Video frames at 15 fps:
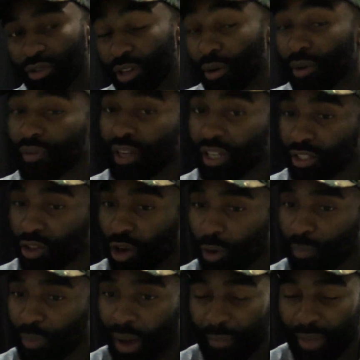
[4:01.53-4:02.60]
they were really
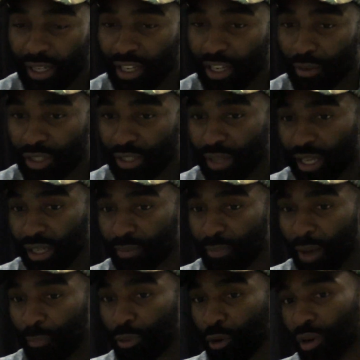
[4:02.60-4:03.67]
dope. I mean, it was like
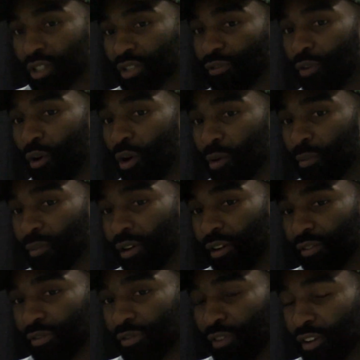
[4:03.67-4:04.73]
my purest form
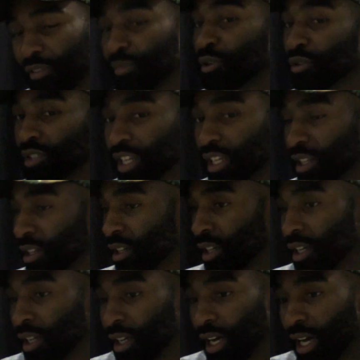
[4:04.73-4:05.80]
of, of music.
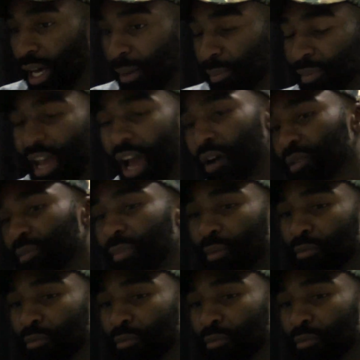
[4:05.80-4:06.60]
Um, now my